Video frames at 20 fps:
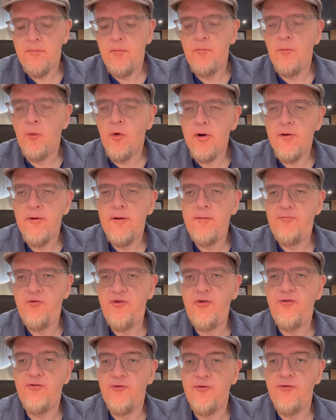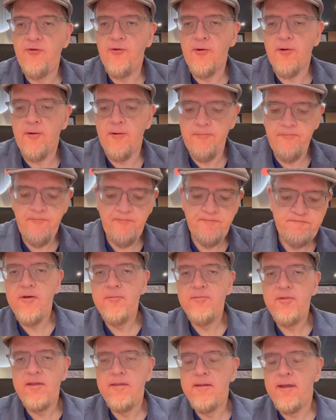more cream cheese and sugar.
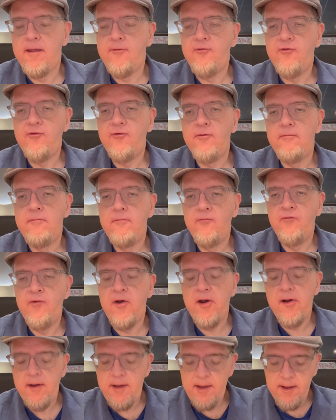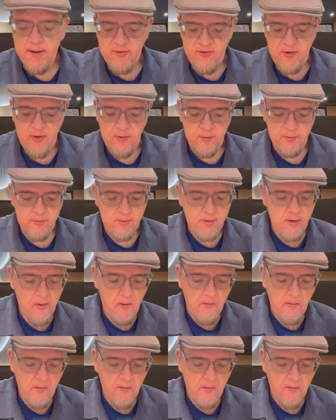Something that's very attuned